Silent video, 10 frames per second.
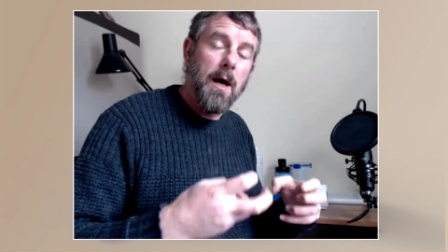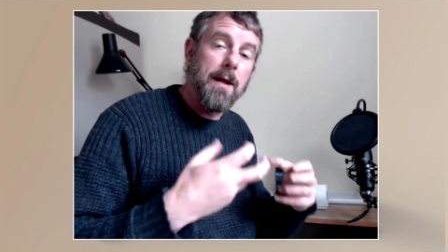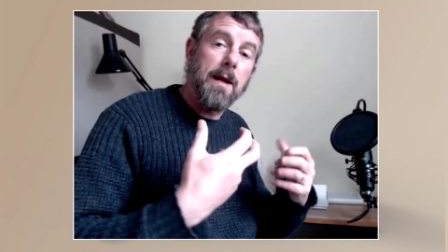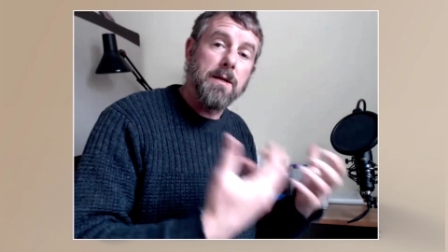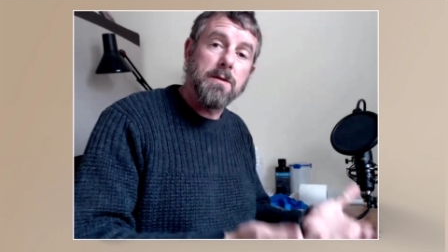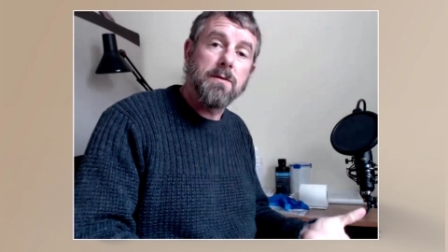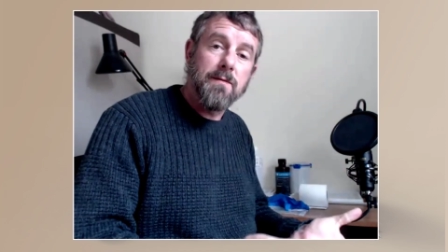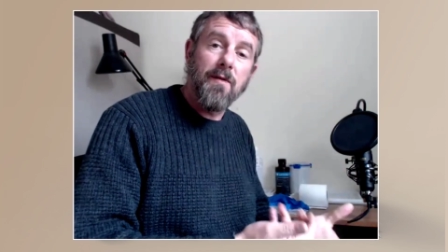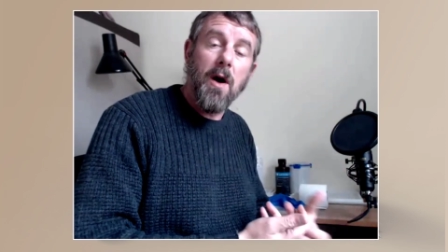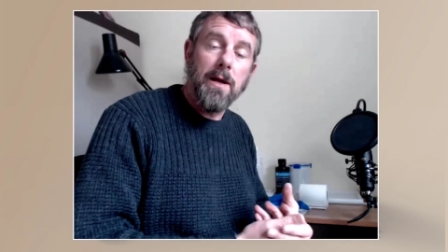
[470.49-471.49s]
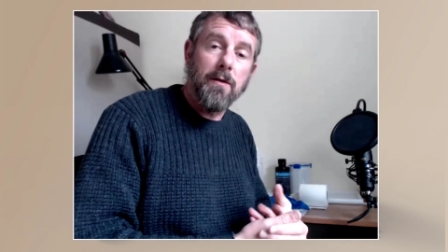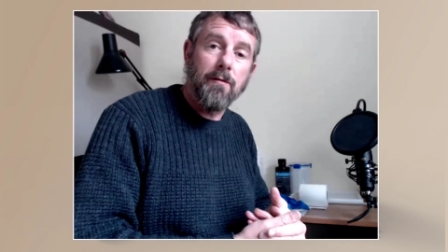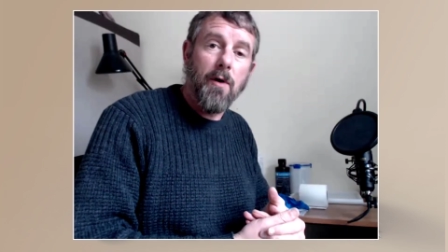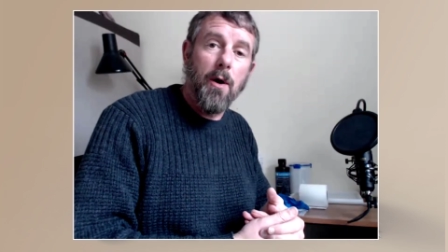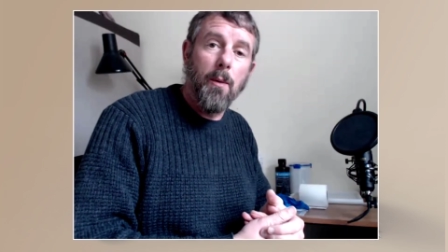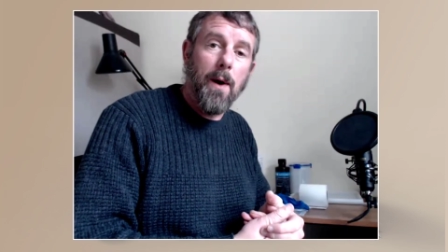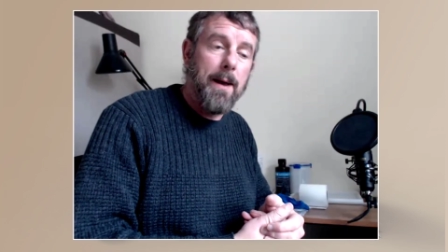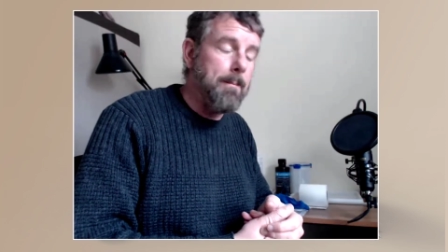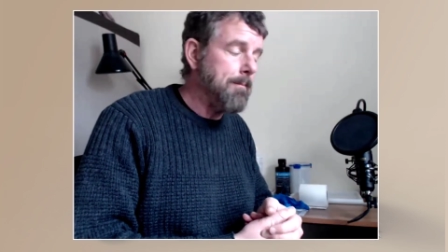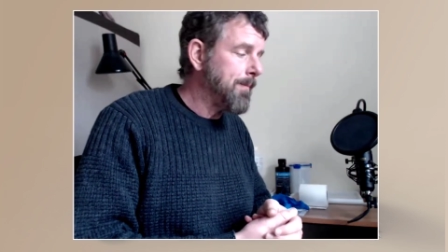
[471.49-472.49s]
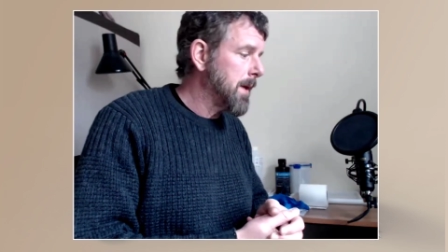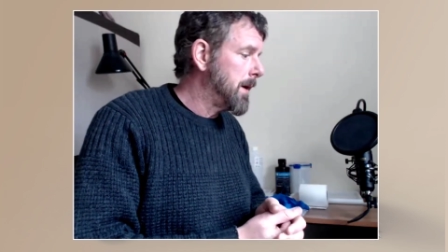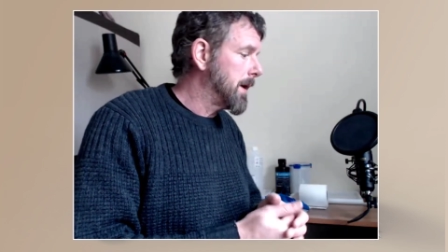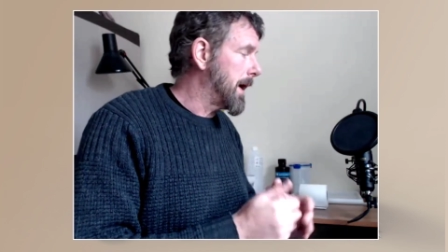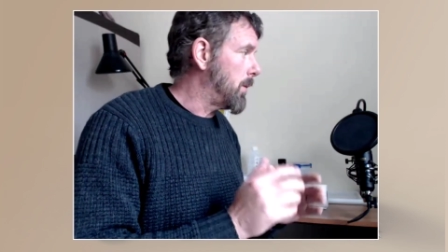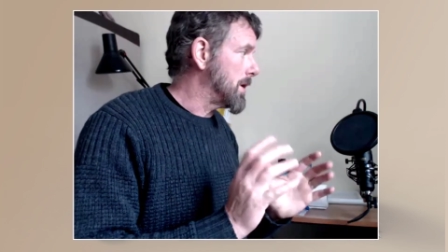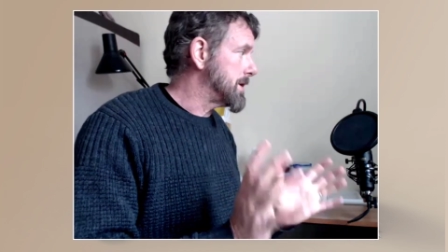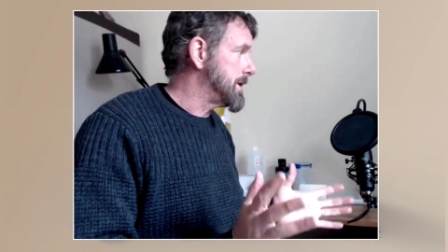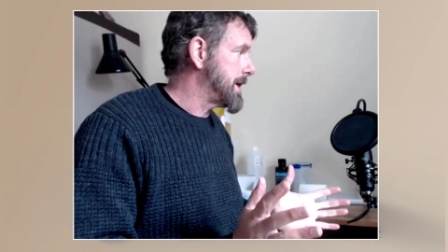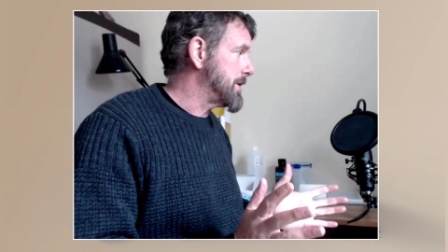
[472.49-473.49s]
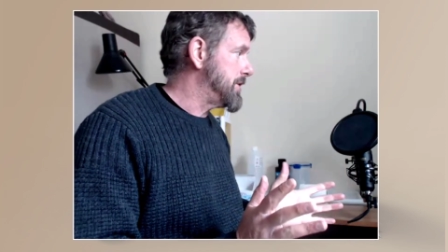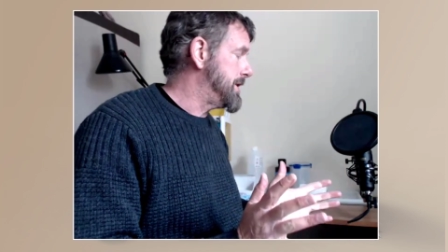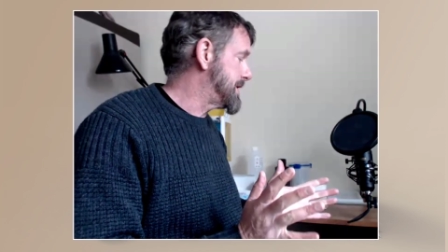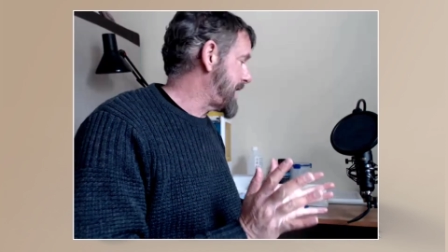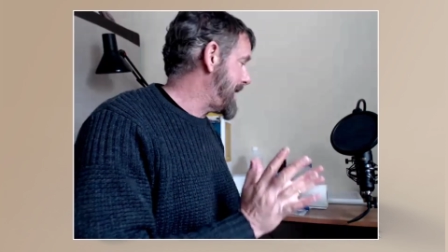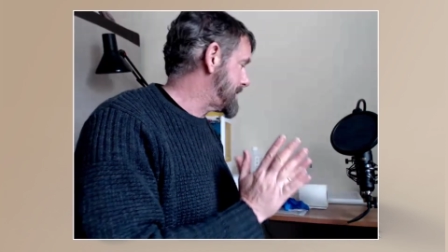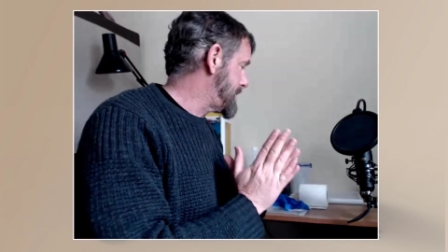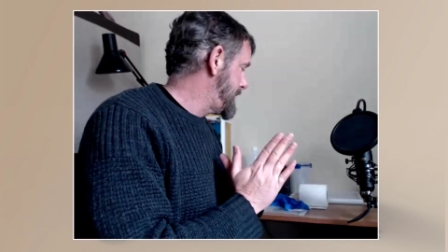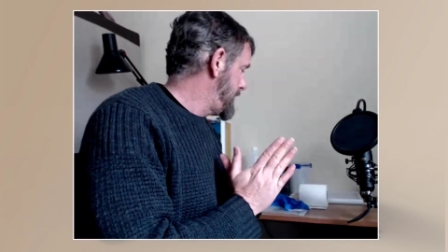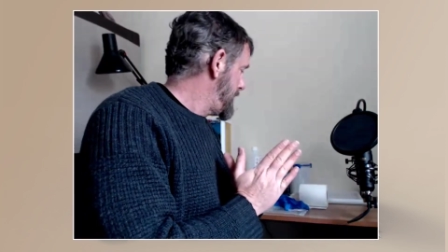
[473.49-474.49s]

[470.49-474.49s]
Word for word: and then it's fine to throw it away okay once it's actually set